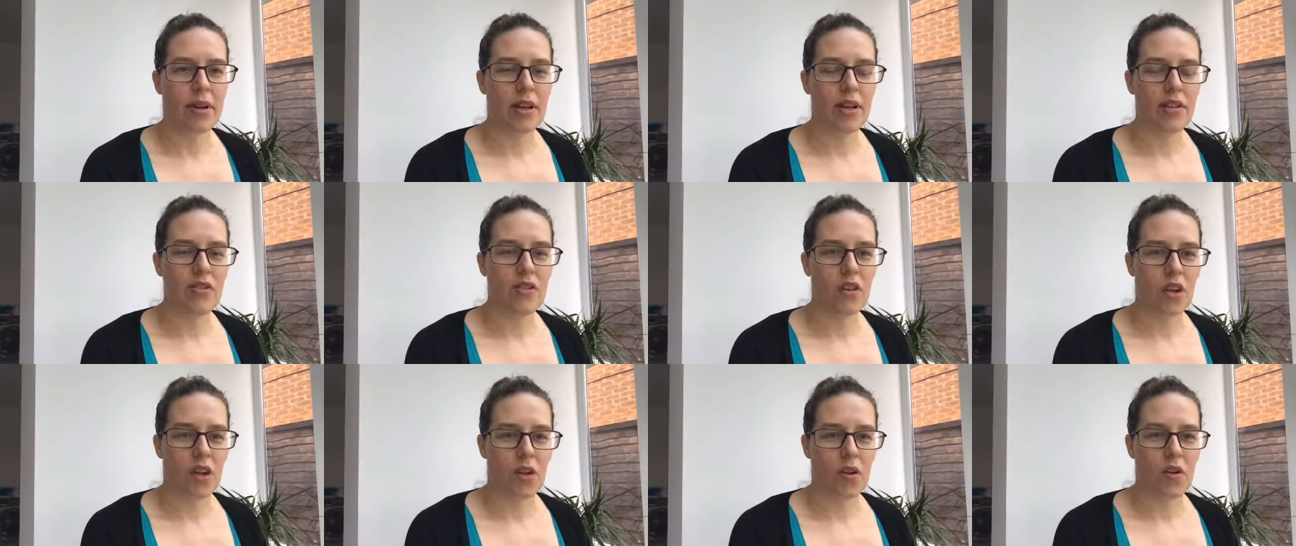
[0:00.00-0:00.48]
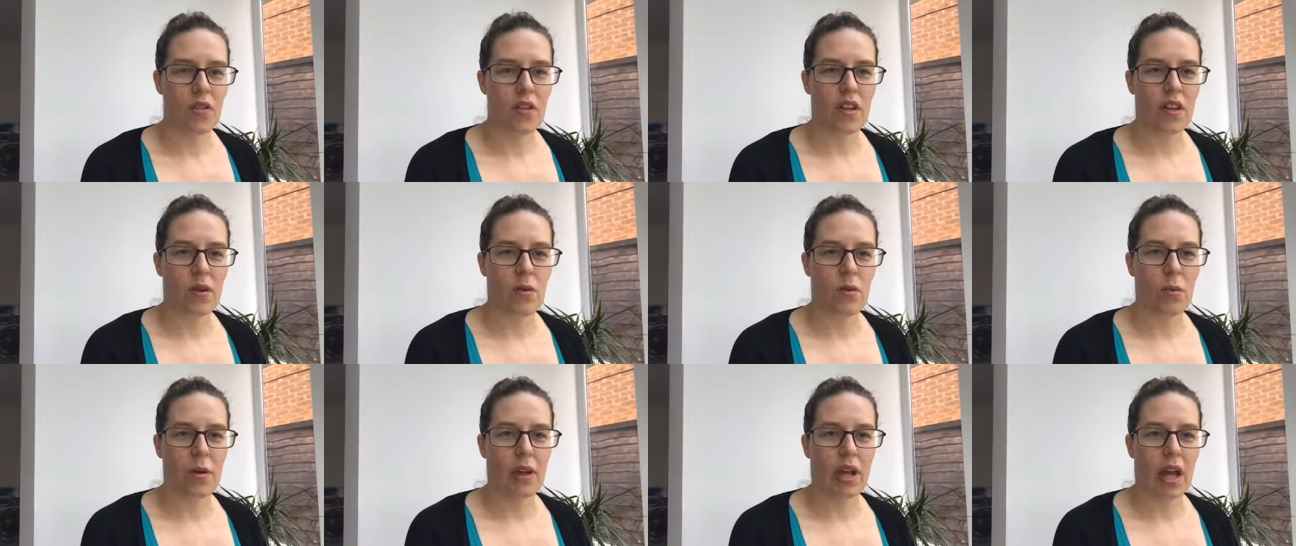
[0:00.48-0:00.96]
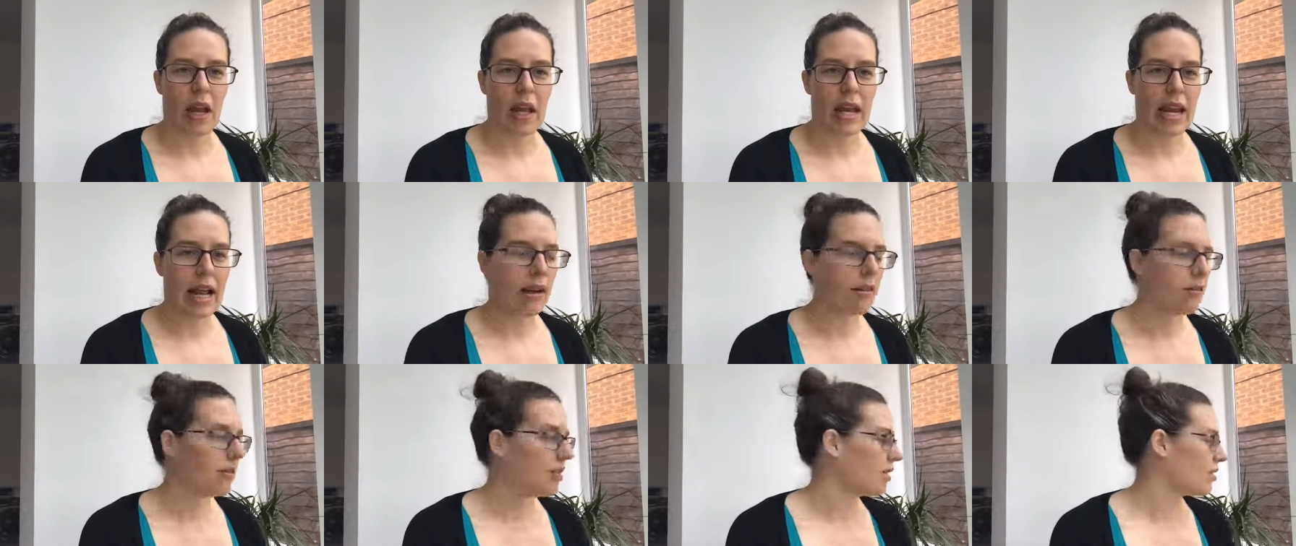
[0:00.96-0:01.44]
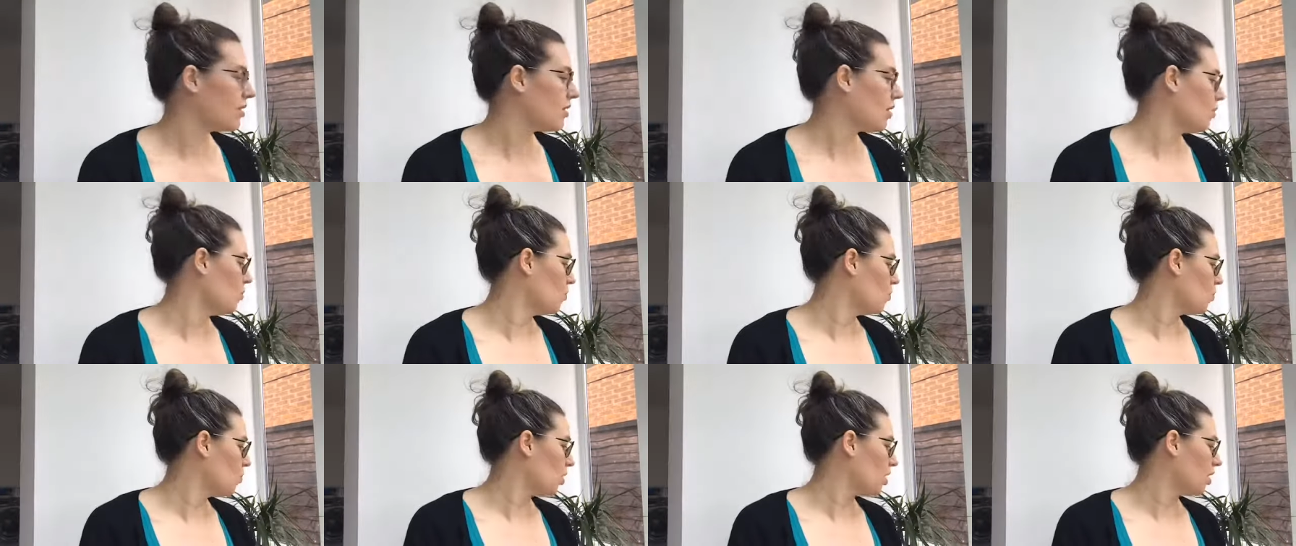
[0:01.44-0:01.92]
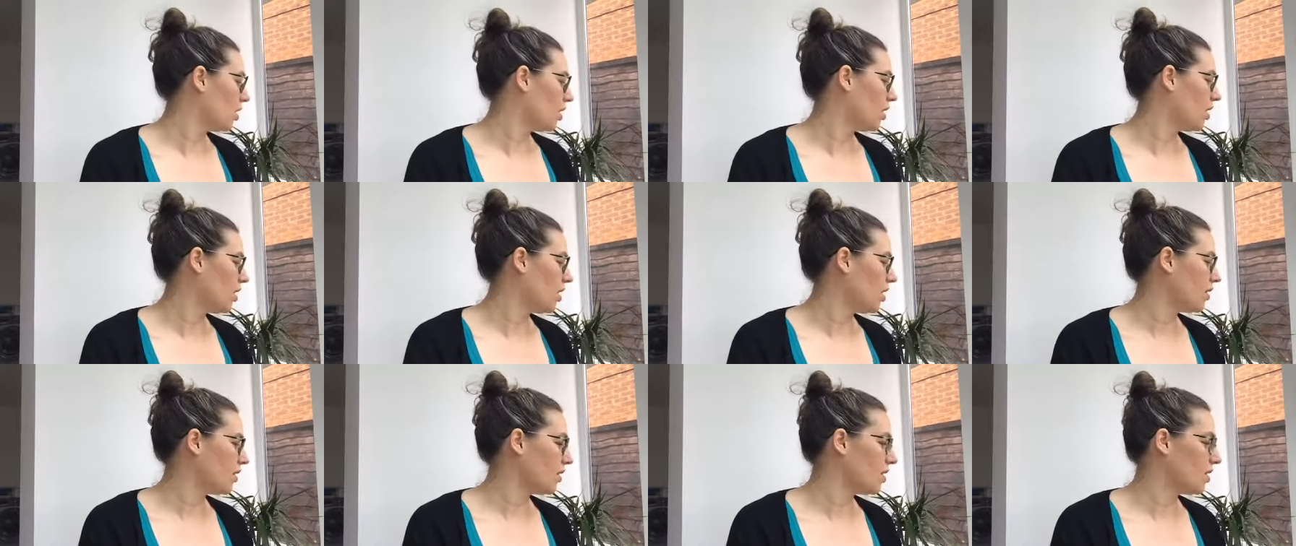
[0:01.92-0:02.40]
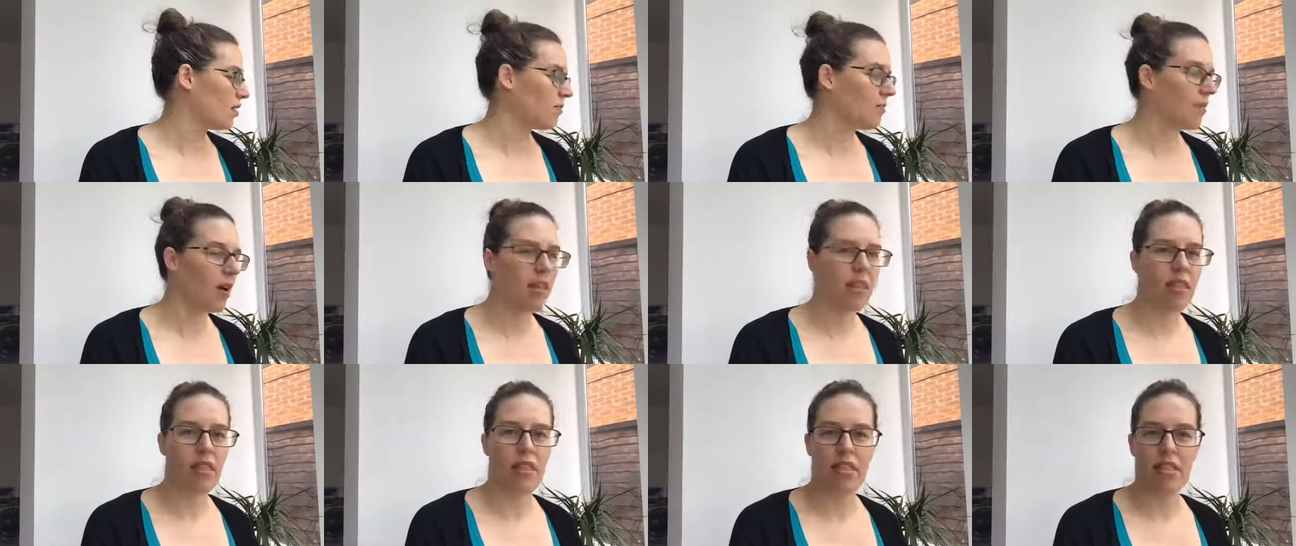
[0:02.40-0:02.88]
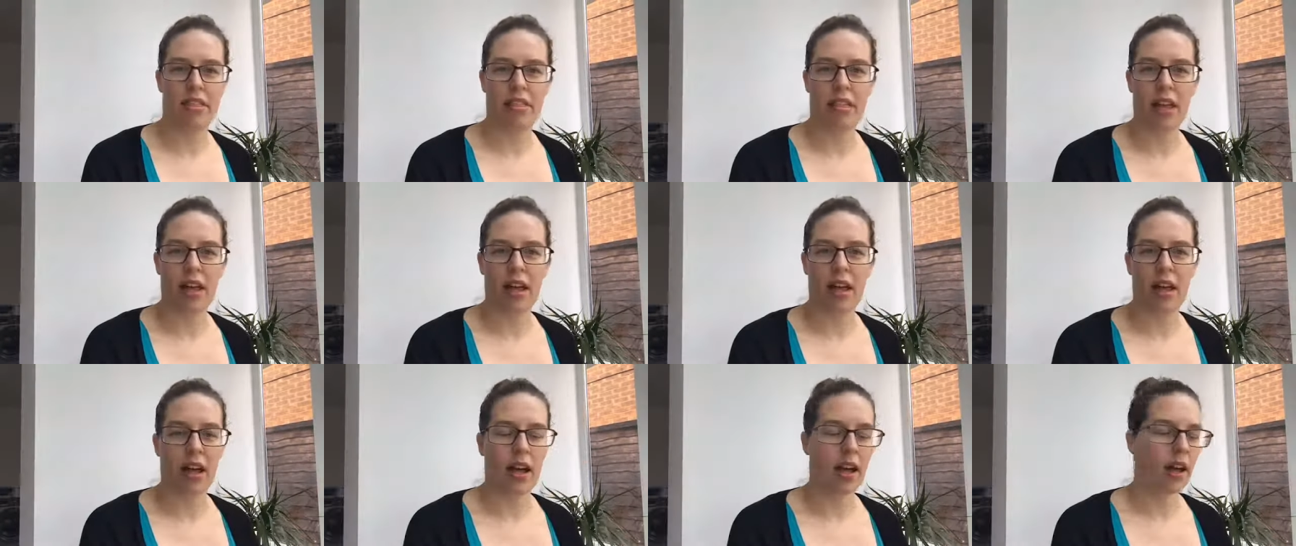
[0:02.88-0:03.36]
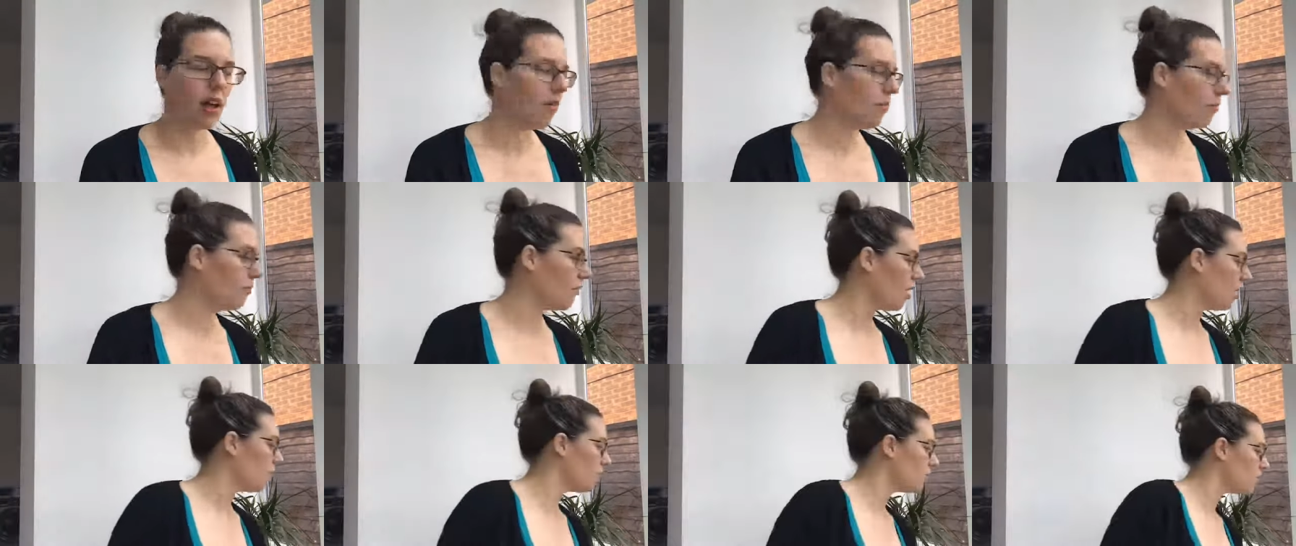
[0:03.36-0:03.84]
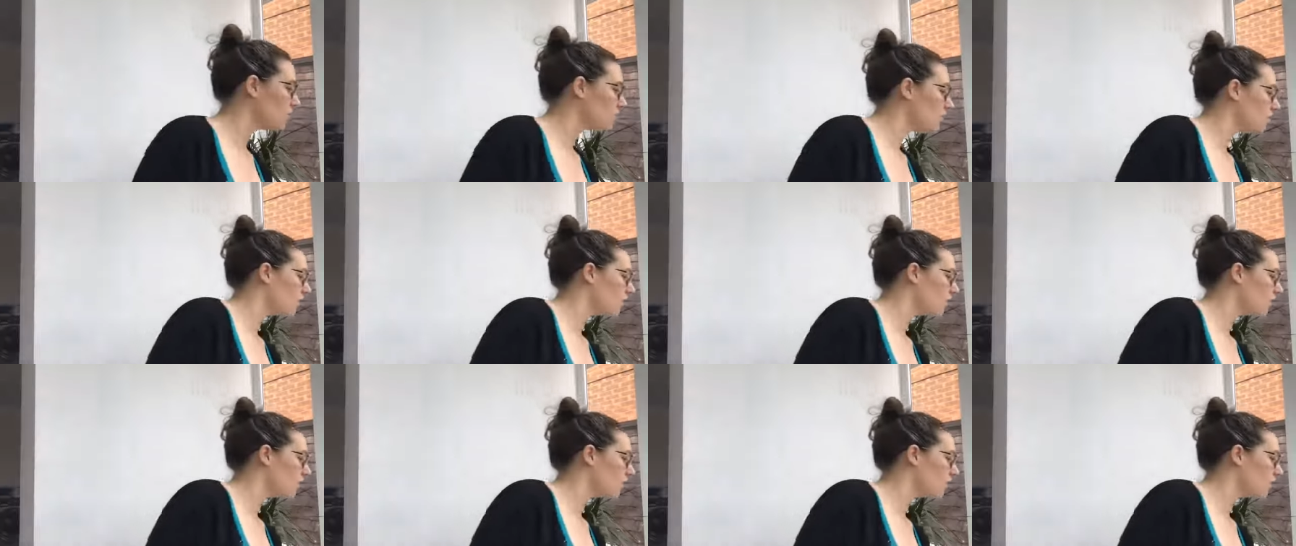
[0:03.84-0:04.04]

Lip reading: So this will be going out to someone this month. I'm just